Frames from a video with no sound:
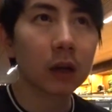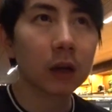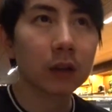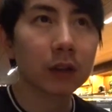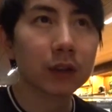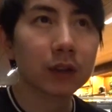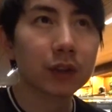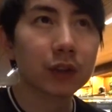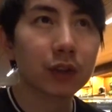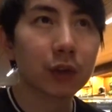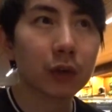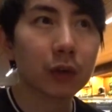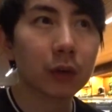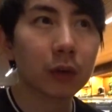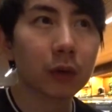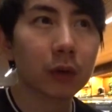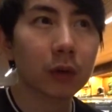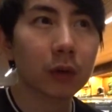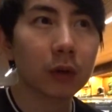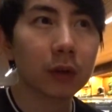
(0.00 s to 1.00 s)
so
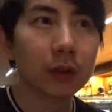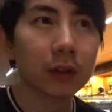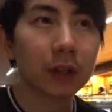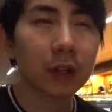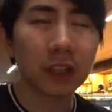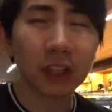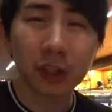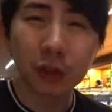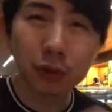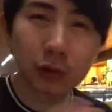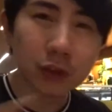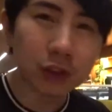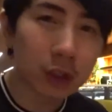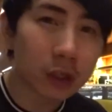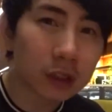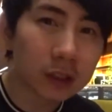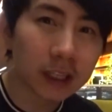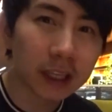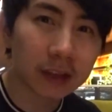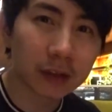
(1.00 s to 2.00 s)
they're huge
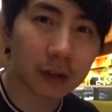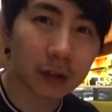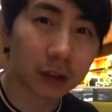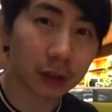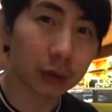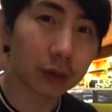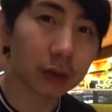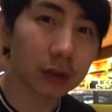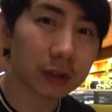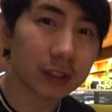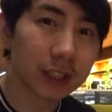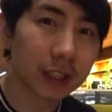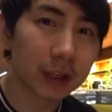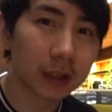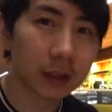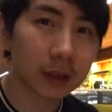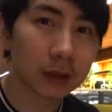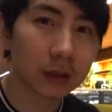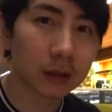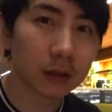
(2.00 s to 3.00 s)
on like their noodles here,
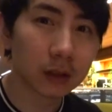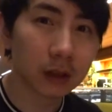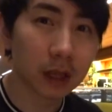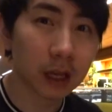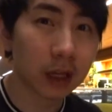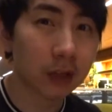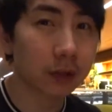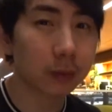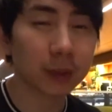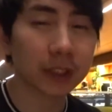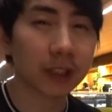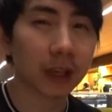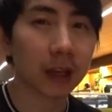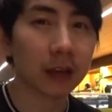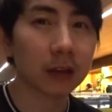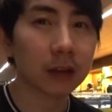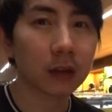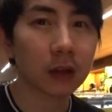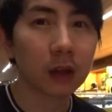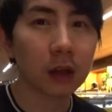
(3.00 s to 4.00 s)

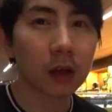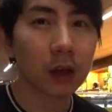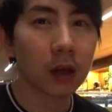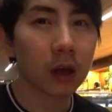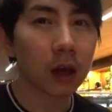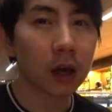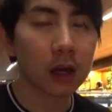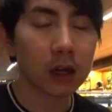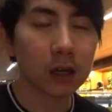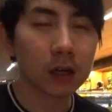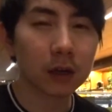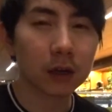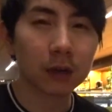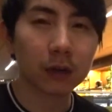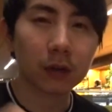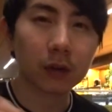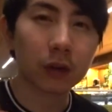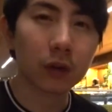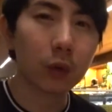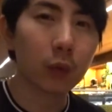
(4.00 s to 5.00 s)

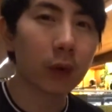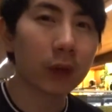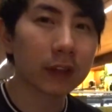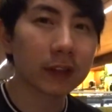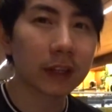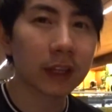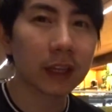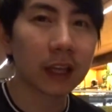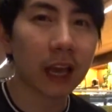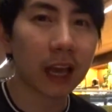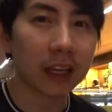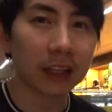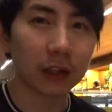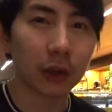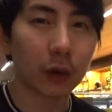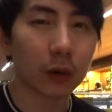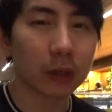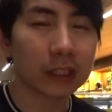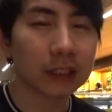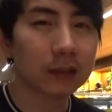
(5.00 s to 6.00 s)
100%. The one thing I
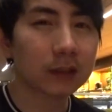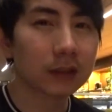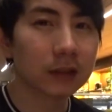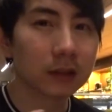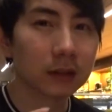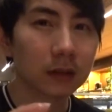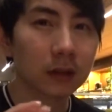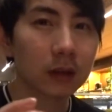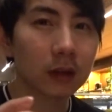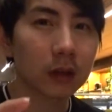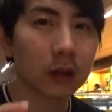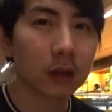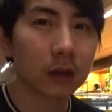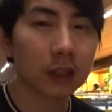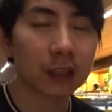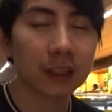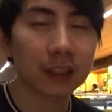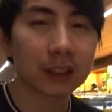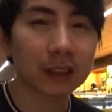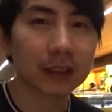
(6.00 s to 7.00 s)
noticed
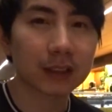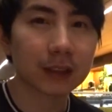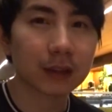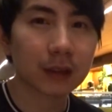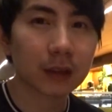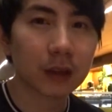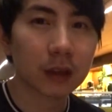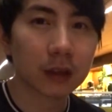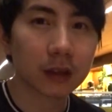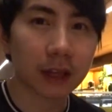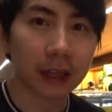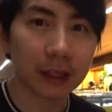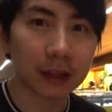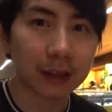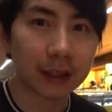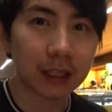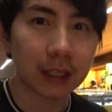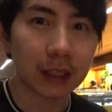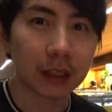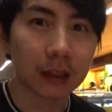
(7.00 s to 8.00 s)
is like
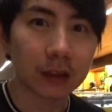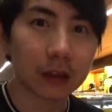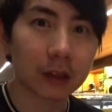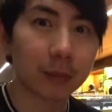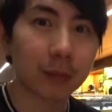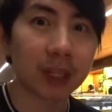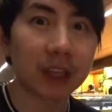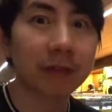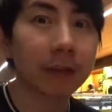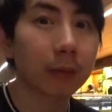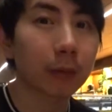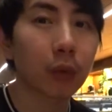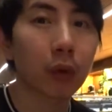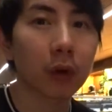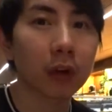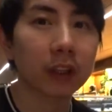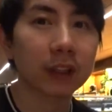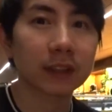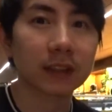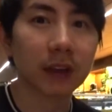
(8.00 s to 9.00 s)
the beef and
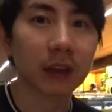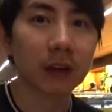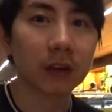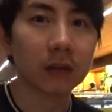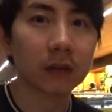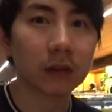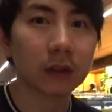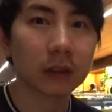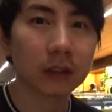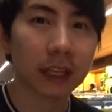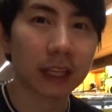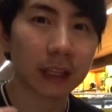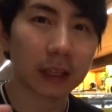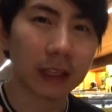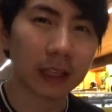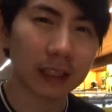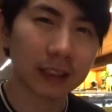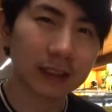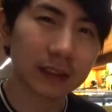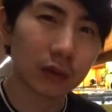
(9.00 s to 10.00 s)
pork itself. Like
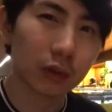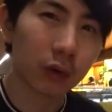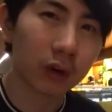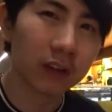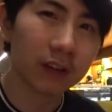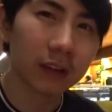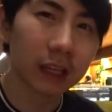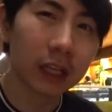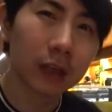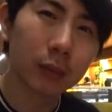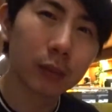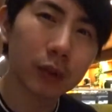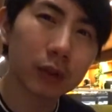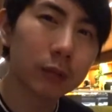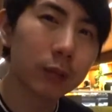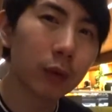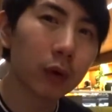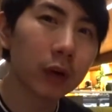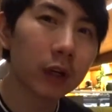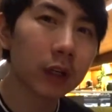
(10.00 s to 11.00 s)
it's sort of like a pulled
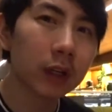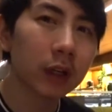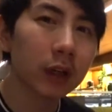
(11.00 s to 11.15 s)
pork.